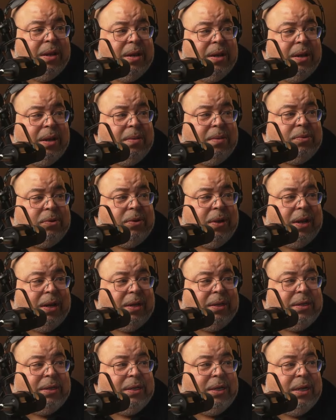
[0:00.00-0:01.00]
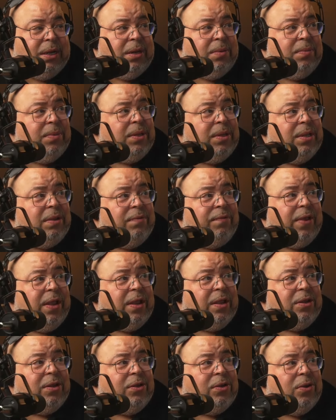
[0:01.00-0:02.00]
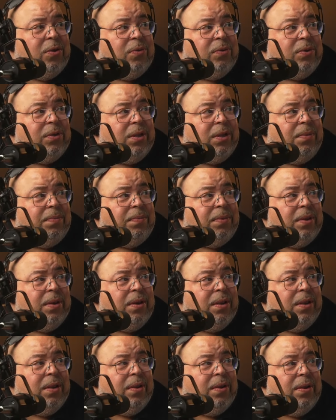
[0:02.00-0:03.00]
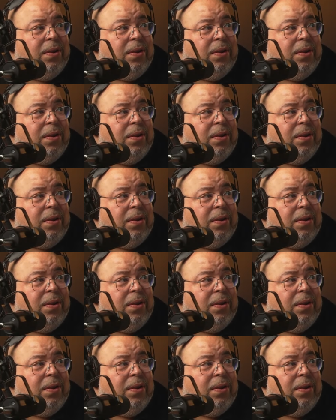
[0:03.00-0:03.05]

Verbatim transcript: I'm trying to see. Let me see if I can show something here.